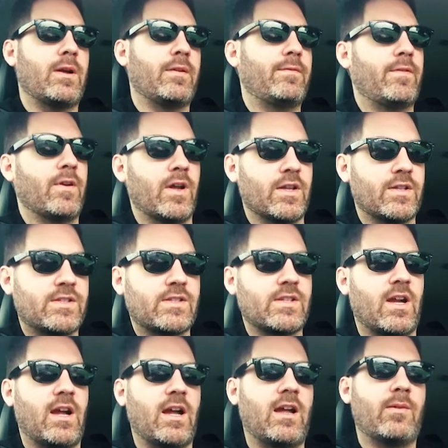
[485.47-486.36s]
first
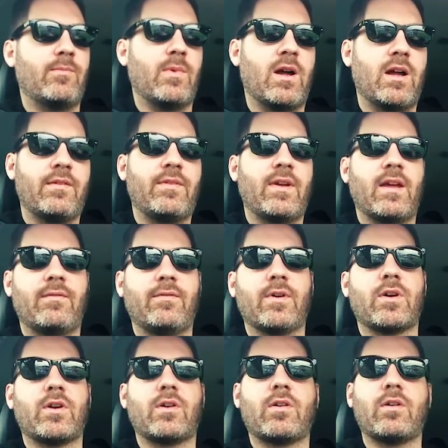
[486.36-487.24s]
time I've ever
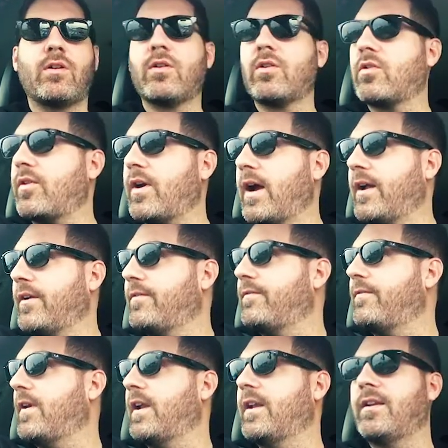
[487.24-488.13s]

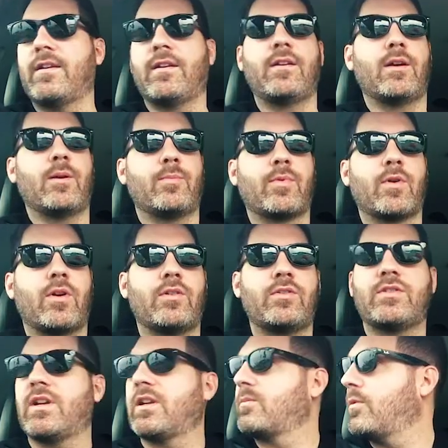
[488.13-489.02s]
crowdfunded a
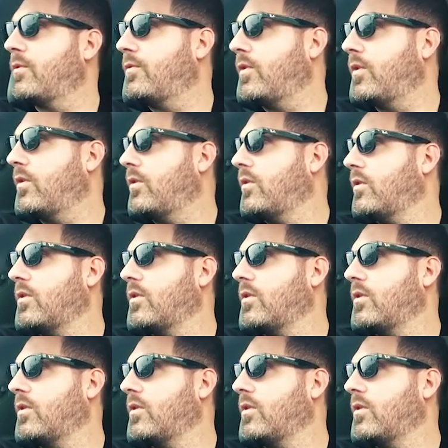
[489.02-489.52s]
project before.